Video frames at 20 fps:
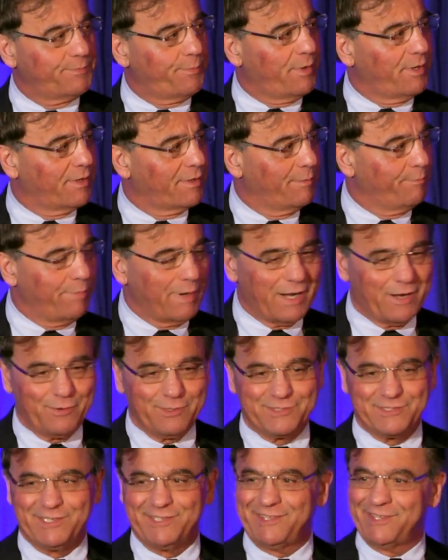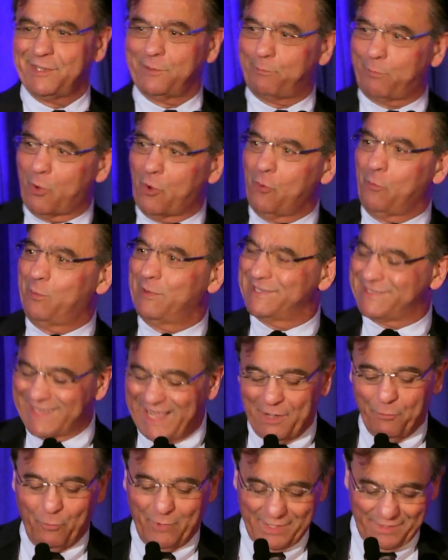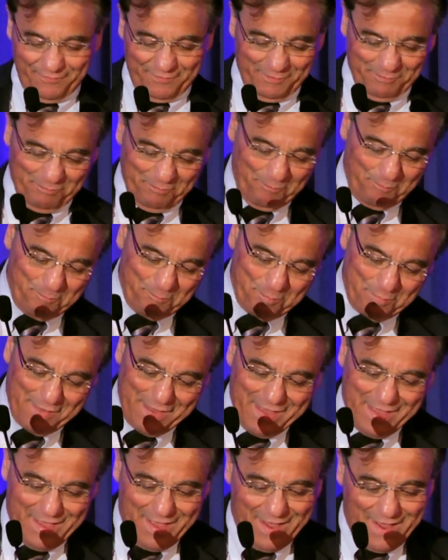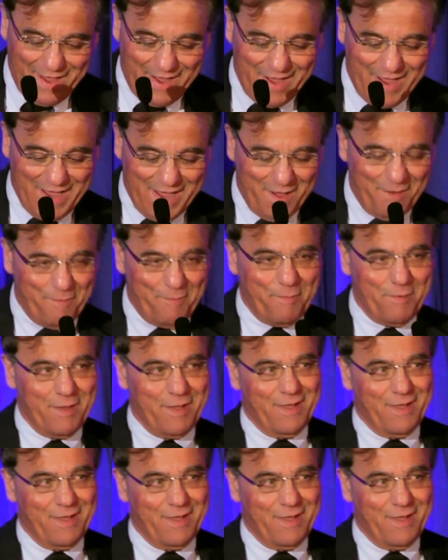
but a comparison to the Pope is not one of them.